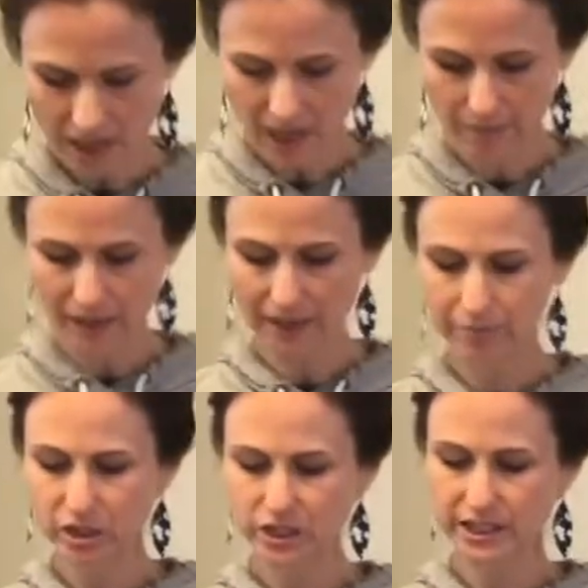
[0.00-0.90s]
I'm
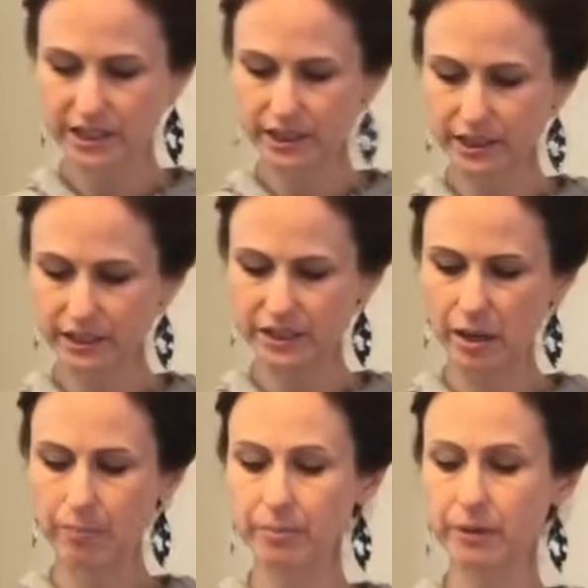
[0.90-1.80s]
just gonna
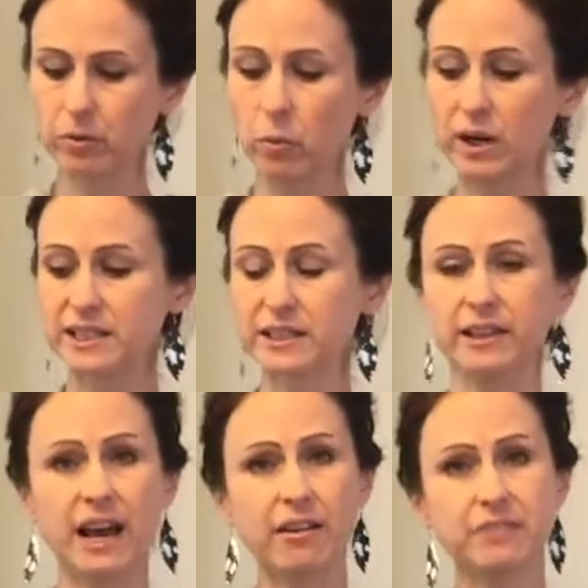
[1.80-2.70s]
dump what's
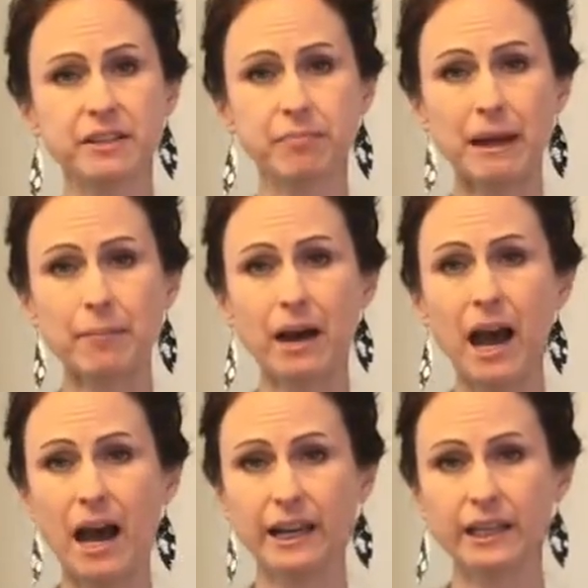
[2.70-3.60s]
left of my
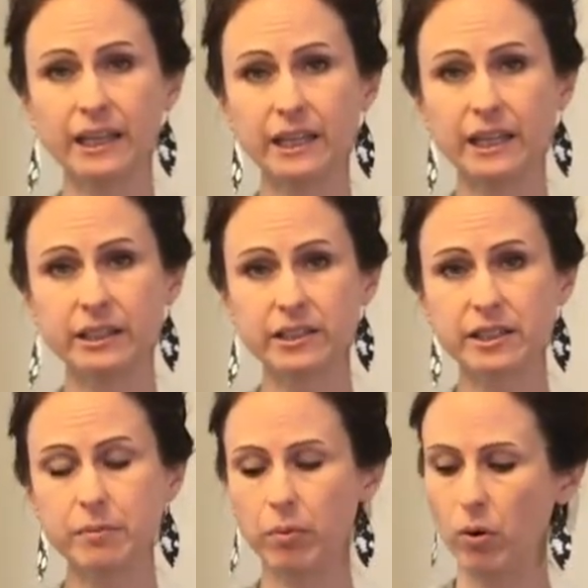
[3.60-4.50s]
mahogany into
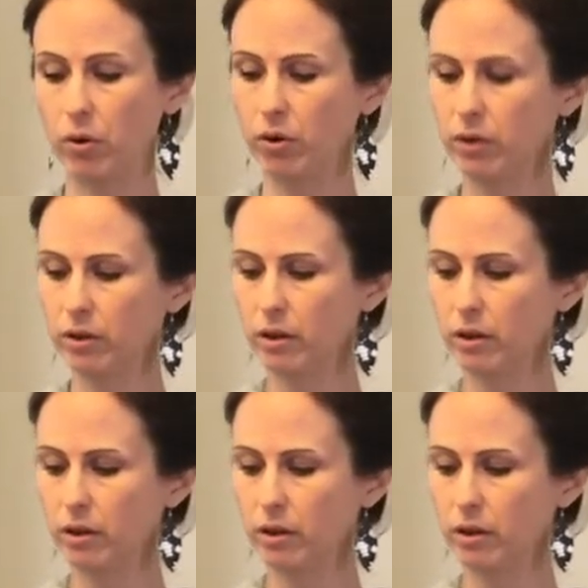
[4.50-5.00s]
the bowl.